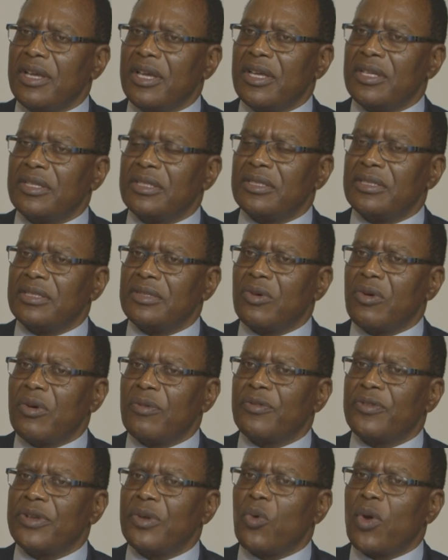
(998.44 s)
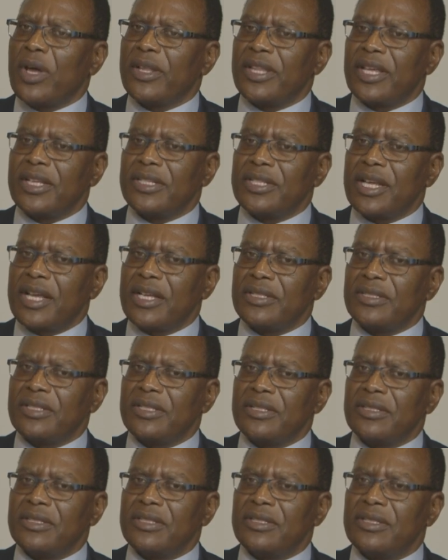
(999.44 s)
And hopefully, what that does
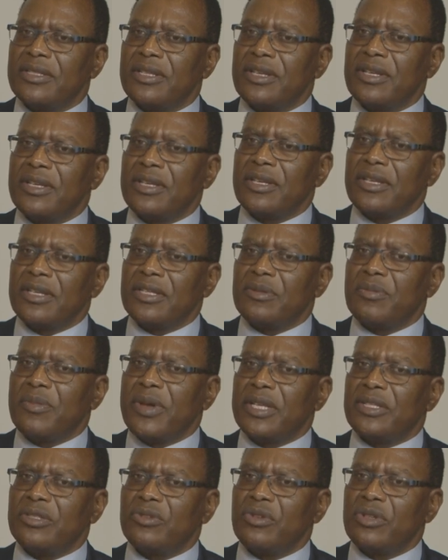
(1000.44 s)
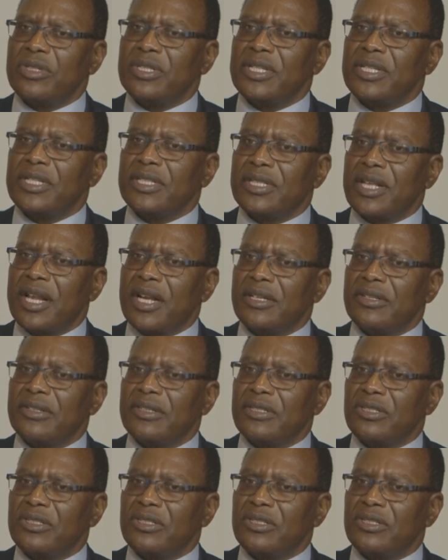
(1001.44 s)
is, it might not necessarily